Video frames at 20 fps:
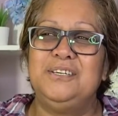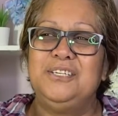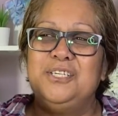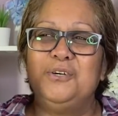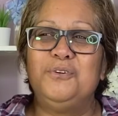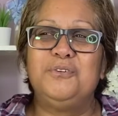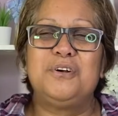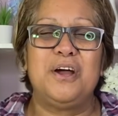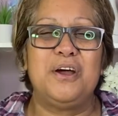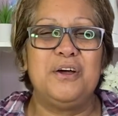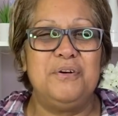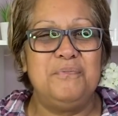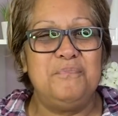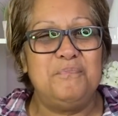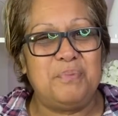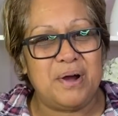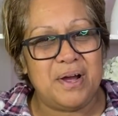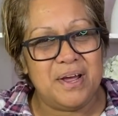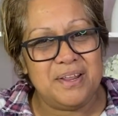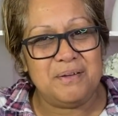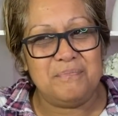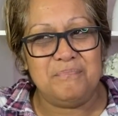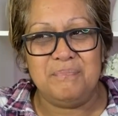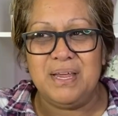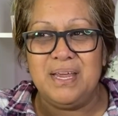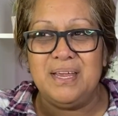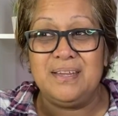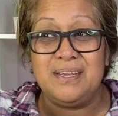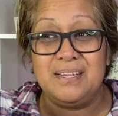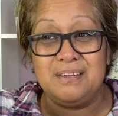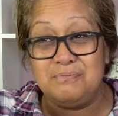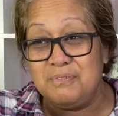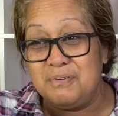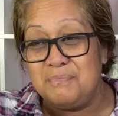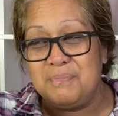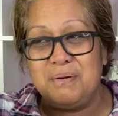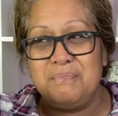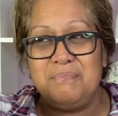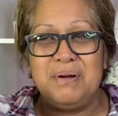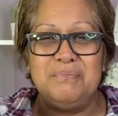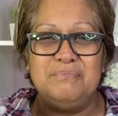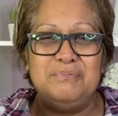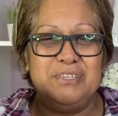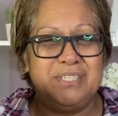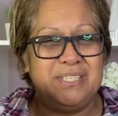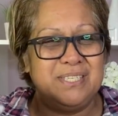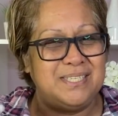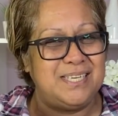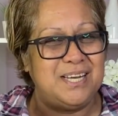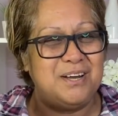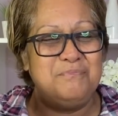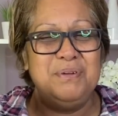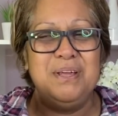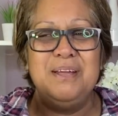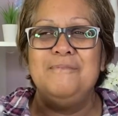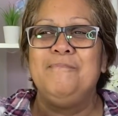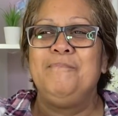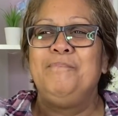she'll go buy the meat. That's what my mum used to tell me.